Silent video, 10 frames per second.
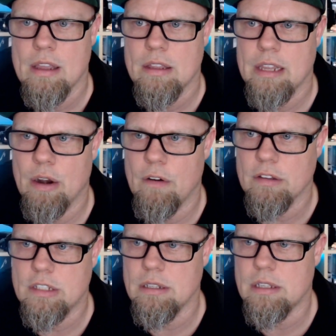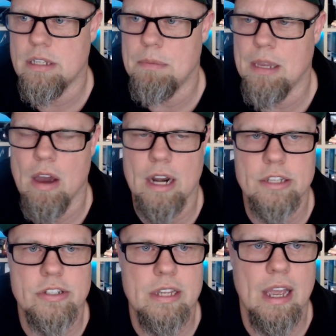you know, to be
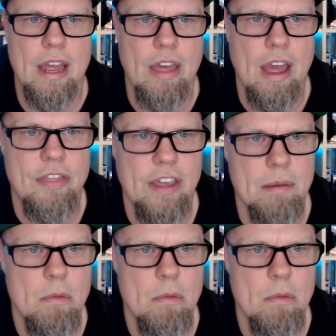honest, I think